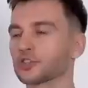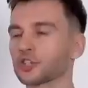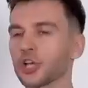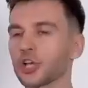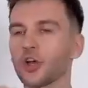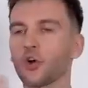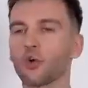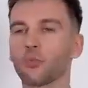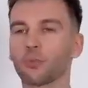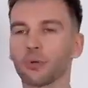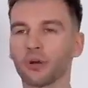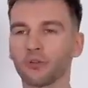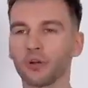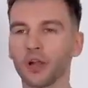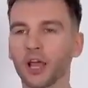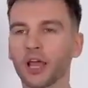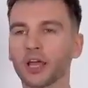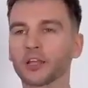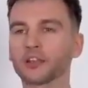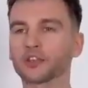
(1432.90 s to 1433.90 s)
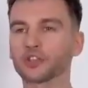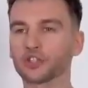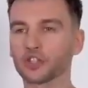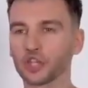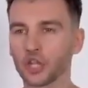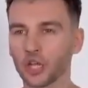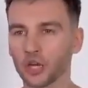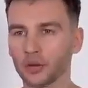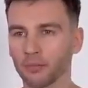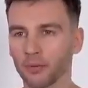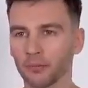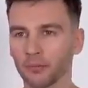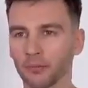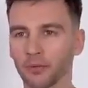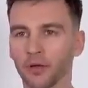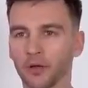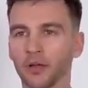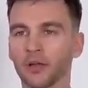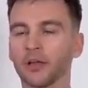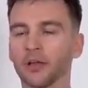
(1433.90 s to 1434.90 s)
The neck controls the skull,
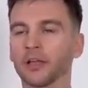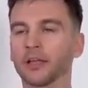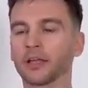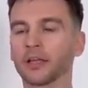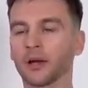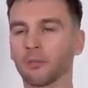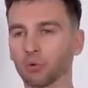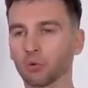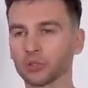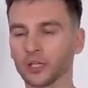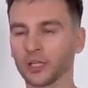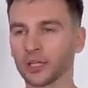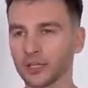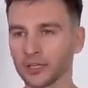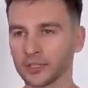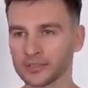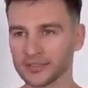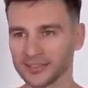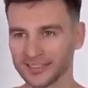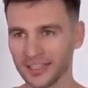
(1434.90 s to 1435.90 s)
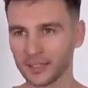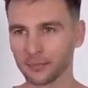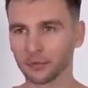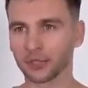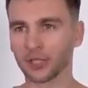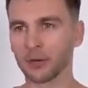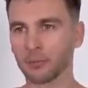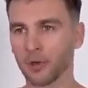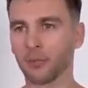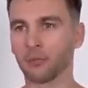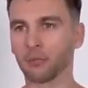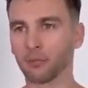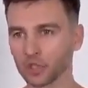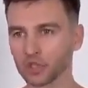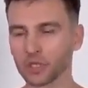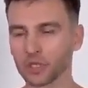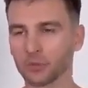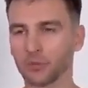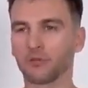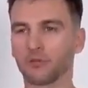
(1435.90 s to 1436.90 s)
and by working with these 3
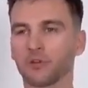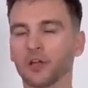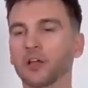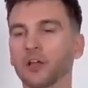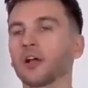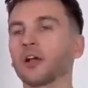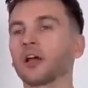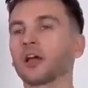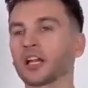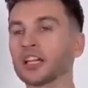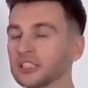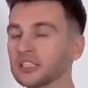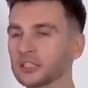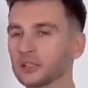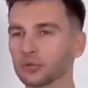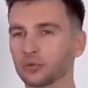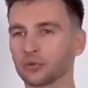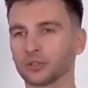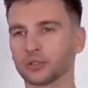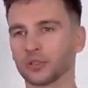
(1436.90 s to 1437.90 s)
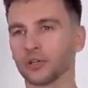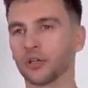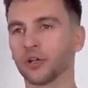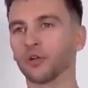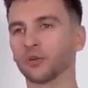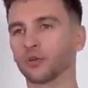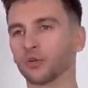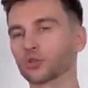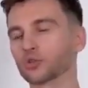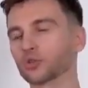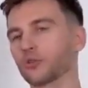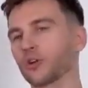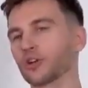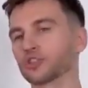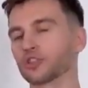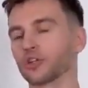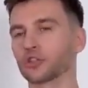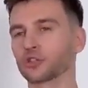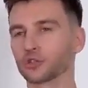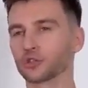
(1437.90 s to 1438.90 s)
muscles, you guarantee that
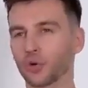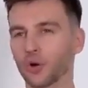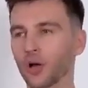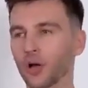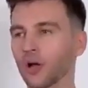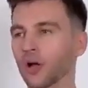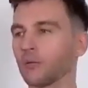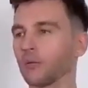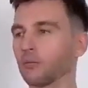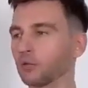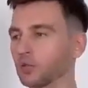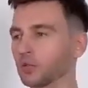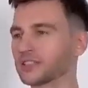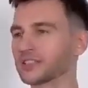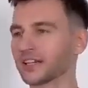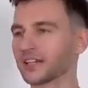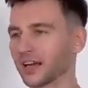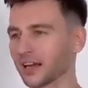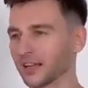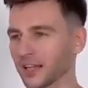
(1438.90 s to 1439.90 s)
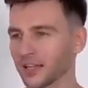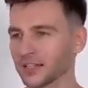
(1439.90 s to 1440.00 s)
your face will be preserved for